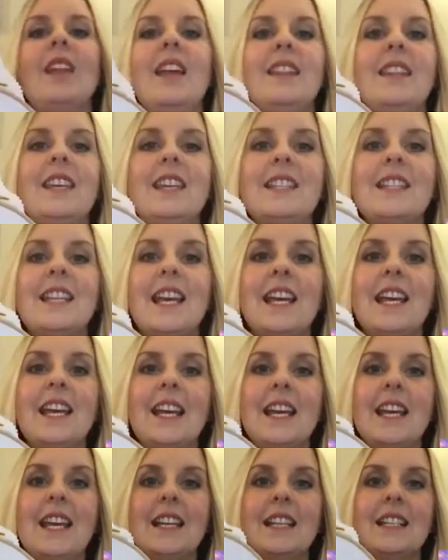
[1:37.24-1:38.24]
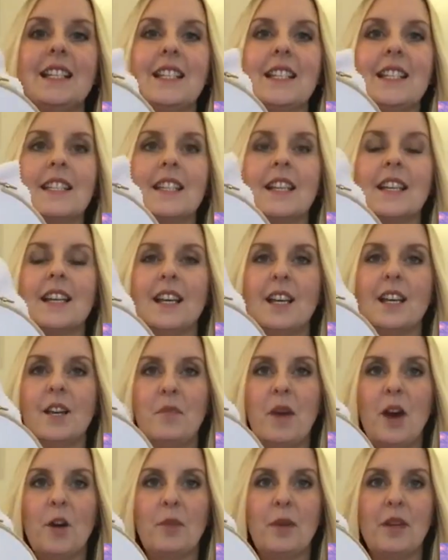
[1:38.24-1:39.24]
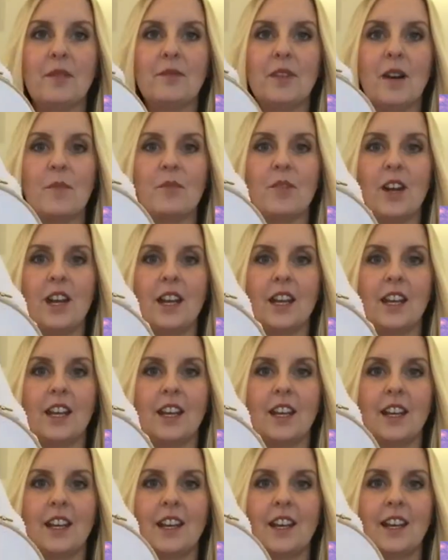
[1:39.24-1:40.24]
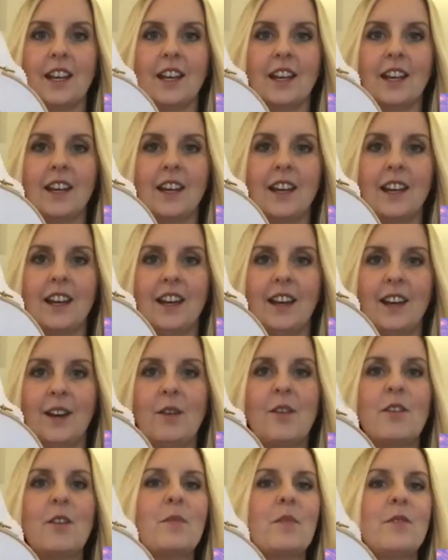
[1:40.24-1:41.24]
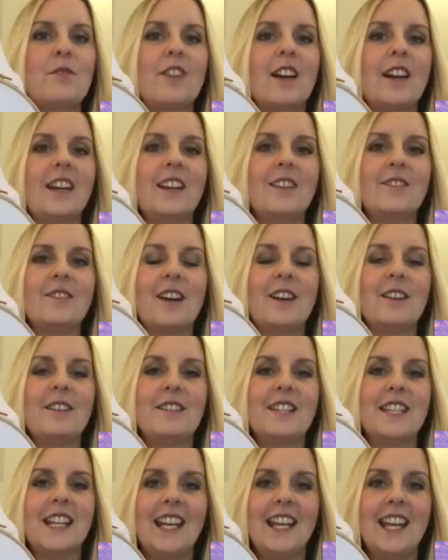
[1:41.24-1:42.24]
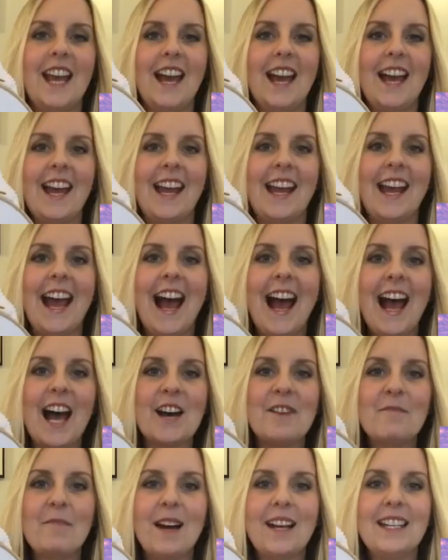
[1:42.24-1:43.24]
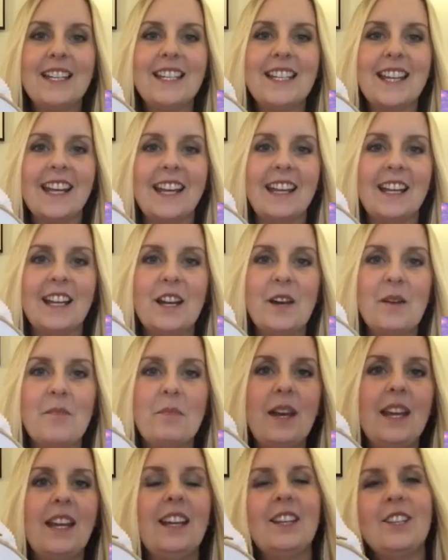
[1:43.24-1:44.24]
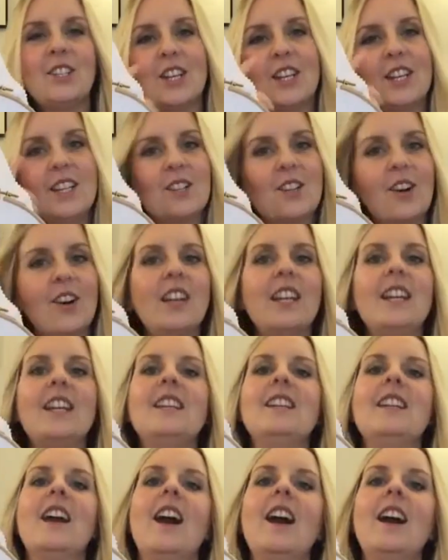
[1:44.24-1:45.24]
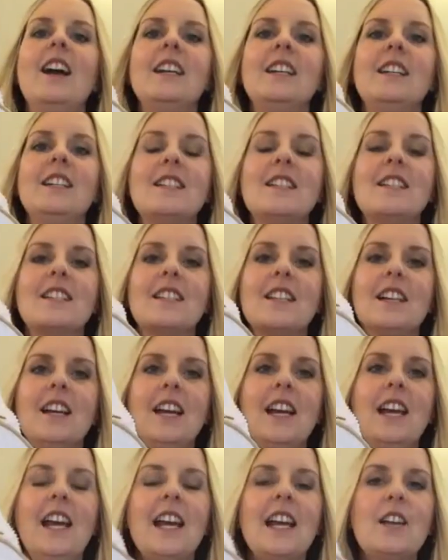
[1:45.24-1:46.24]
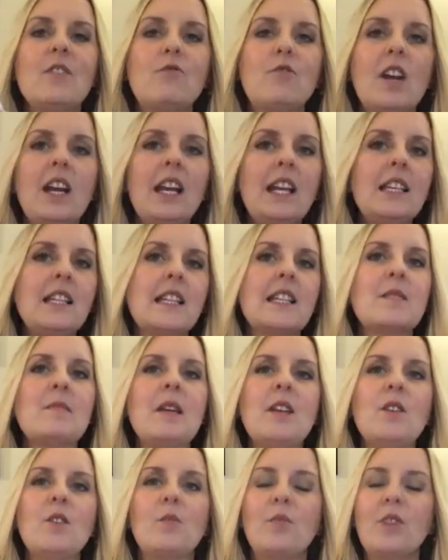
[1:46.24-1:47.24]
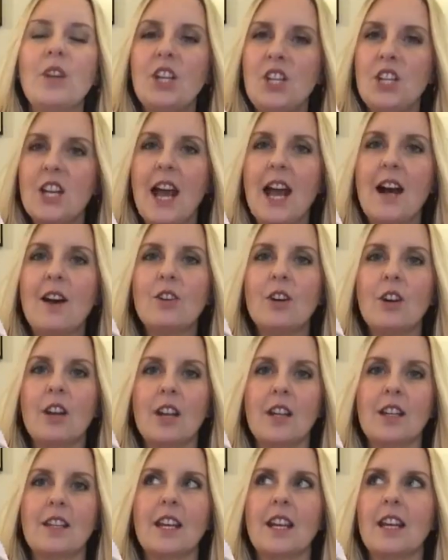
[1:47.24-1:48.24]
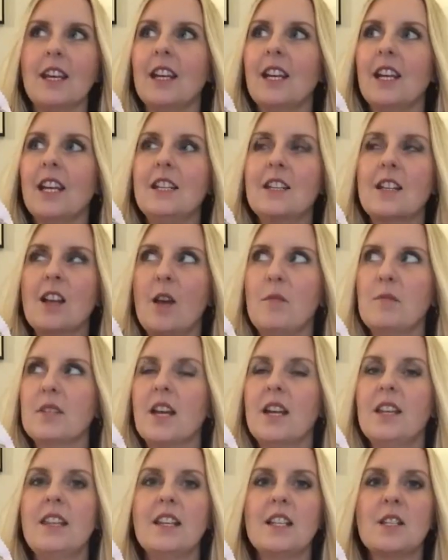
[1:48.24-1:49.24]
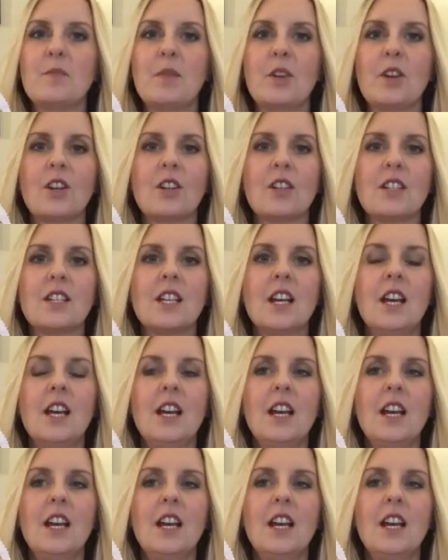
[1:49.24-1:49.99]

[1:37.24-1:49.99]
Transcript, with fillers: this is pale pink fabric. We're up and running, Rosie. Yay. And Mandy, pink gin and tonic. Nice. It really does make you appreciate alcohol, I think, in times like this because